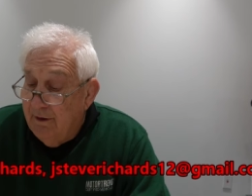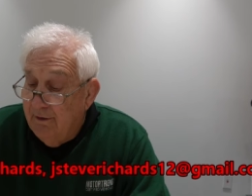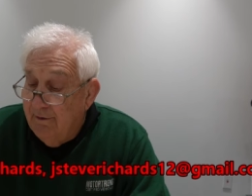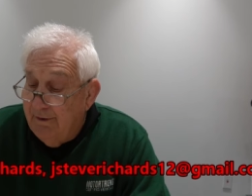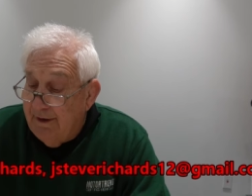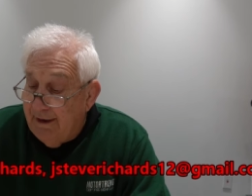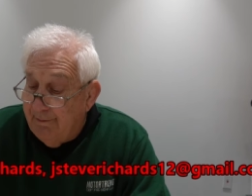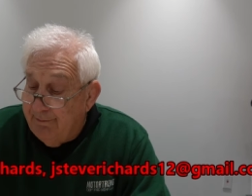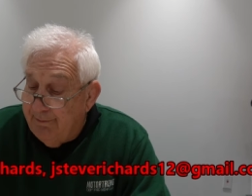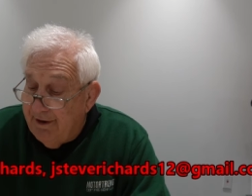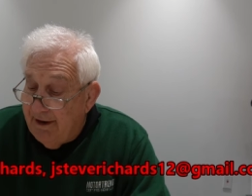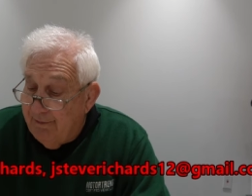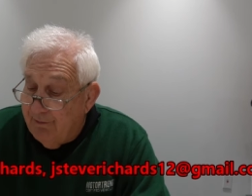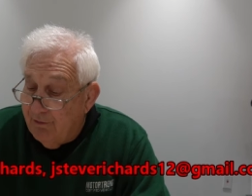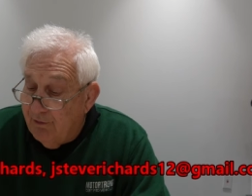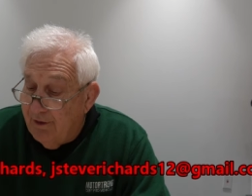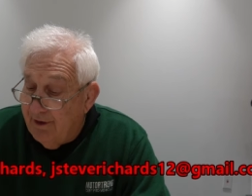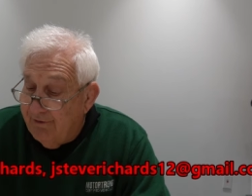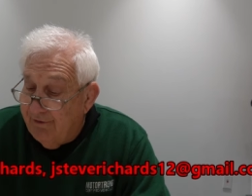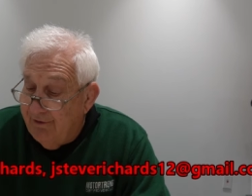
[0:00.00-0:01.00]
That payment
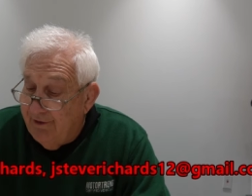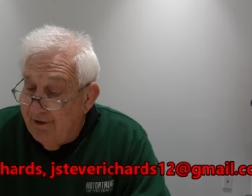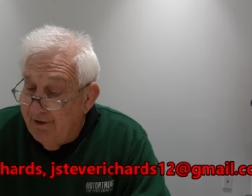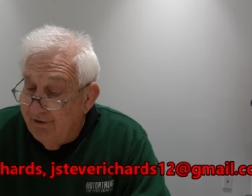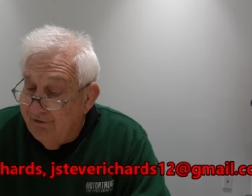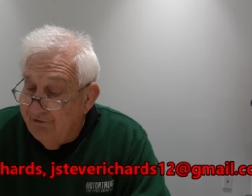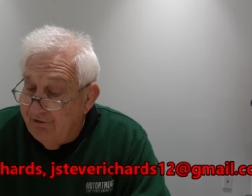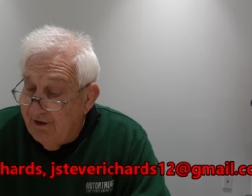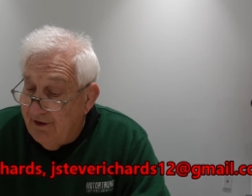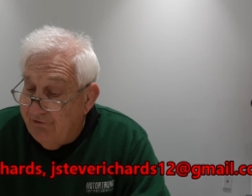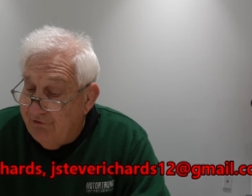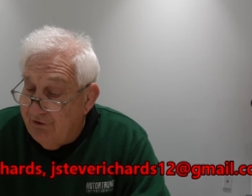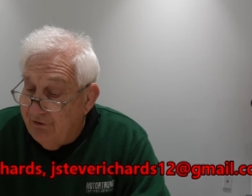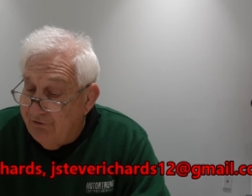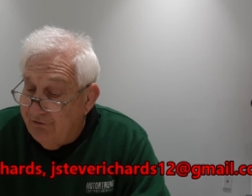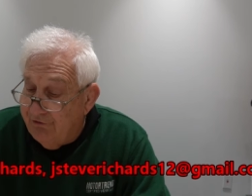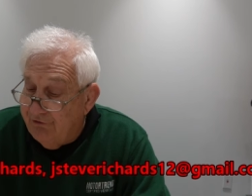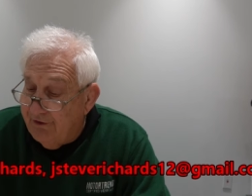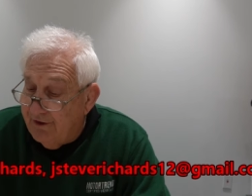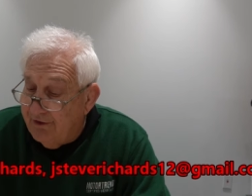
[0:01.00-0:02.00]
right there saves you
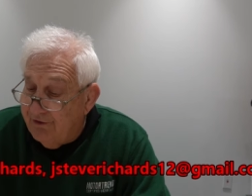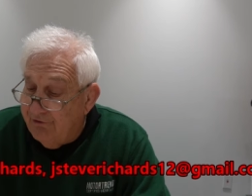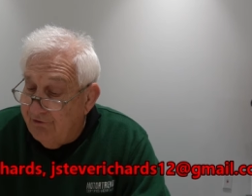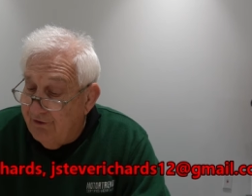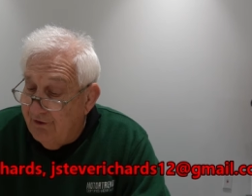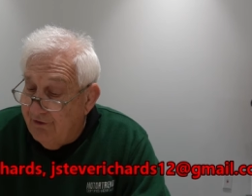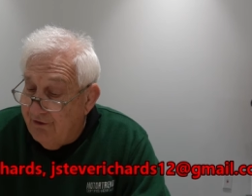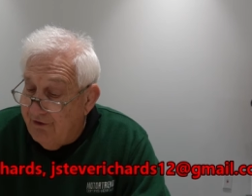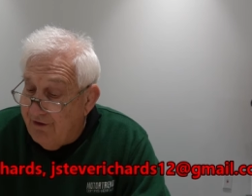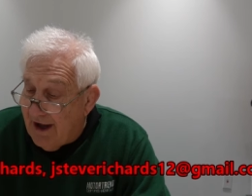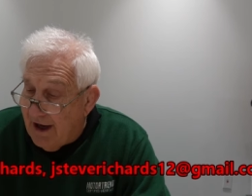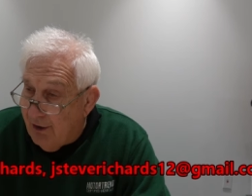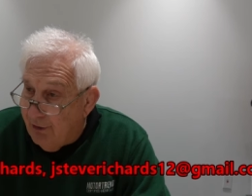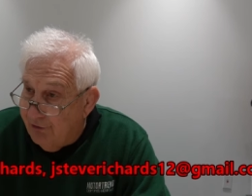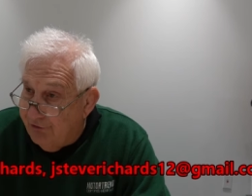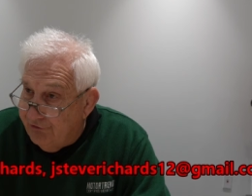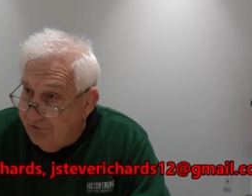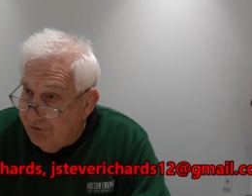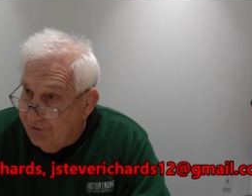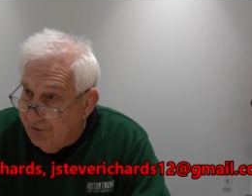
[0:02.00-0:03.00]
six
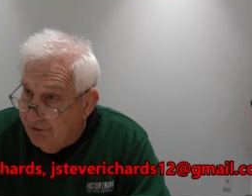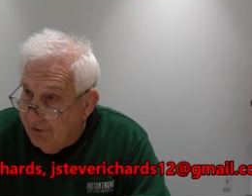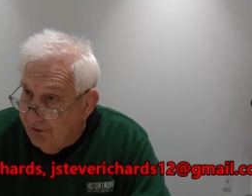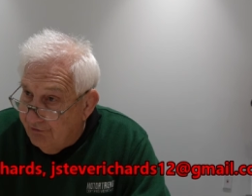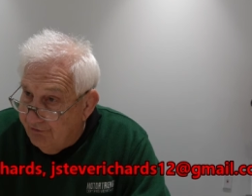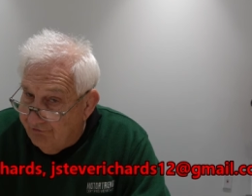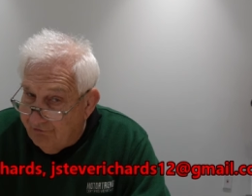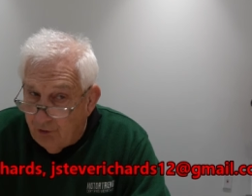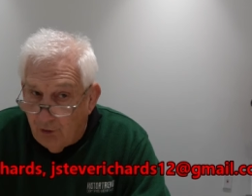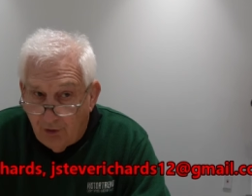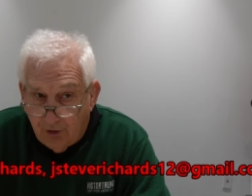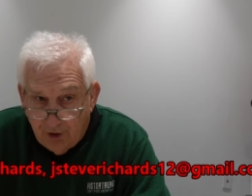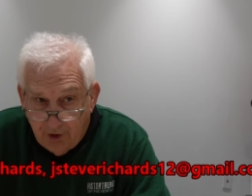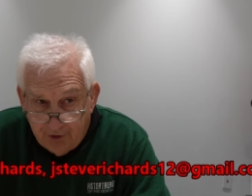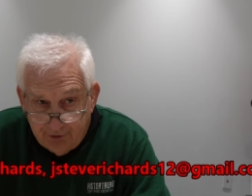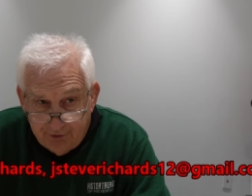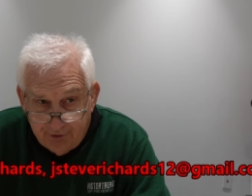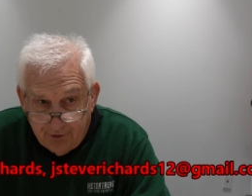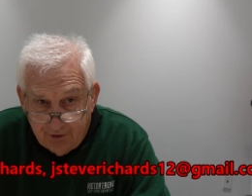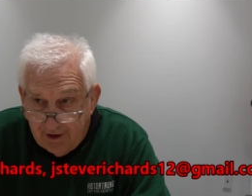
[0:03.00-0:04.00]
thousand four
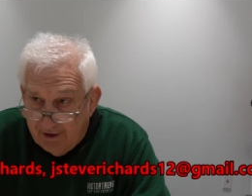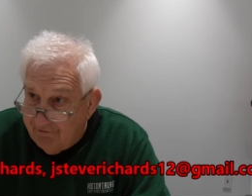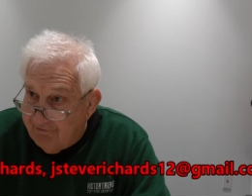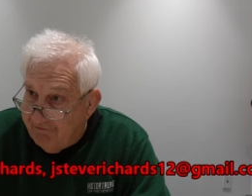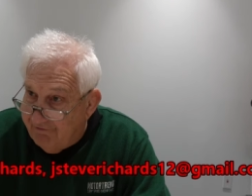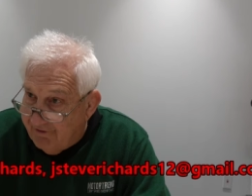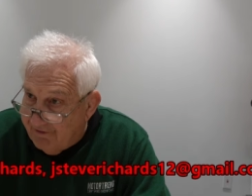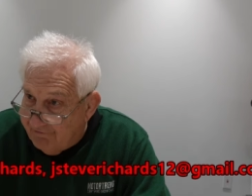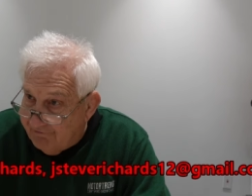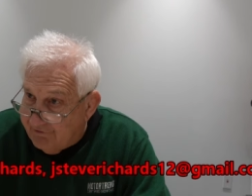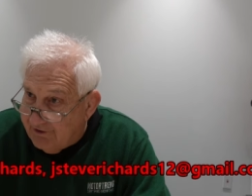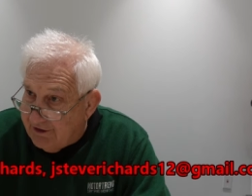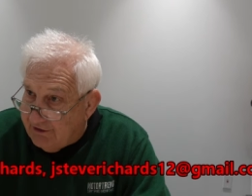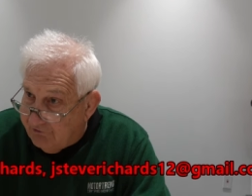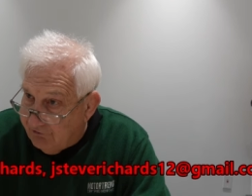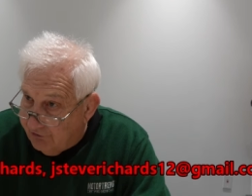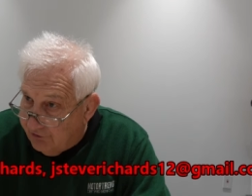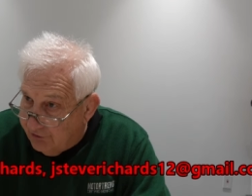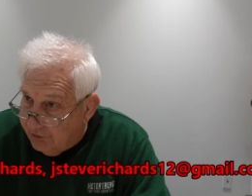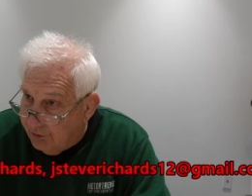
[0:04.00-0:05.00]
hundred
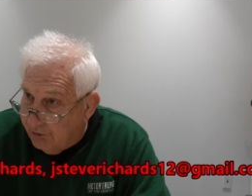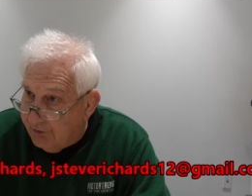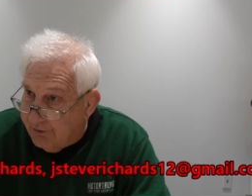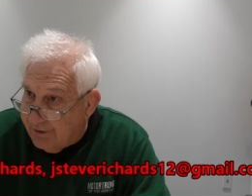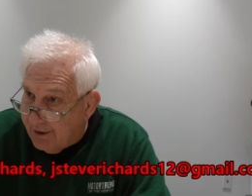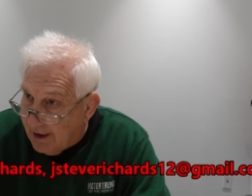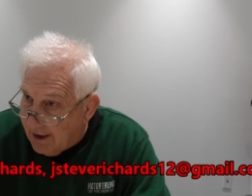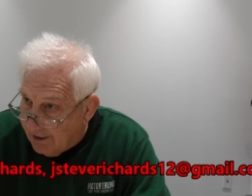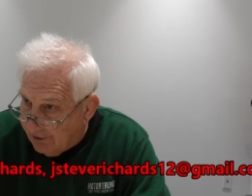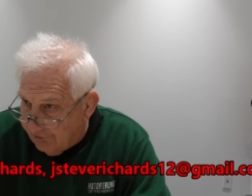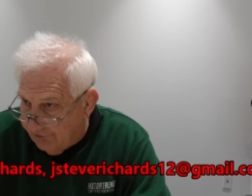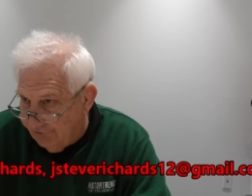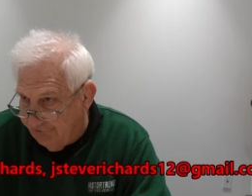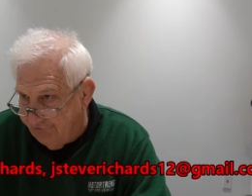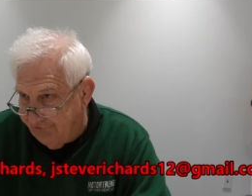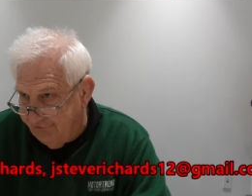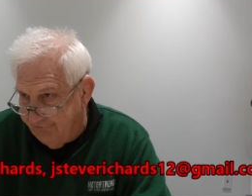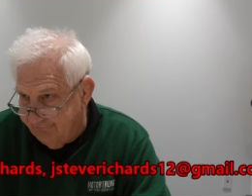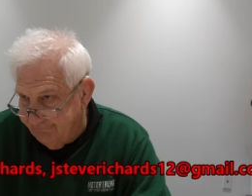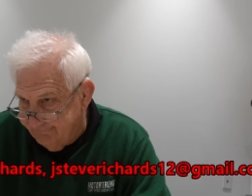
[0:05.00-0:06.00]
fifty-two
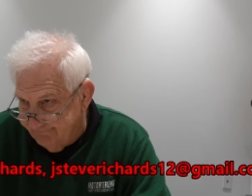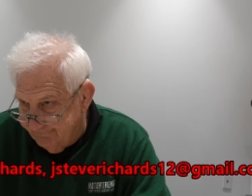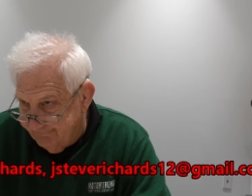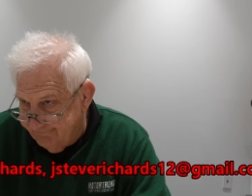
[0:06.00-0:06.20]
dollars.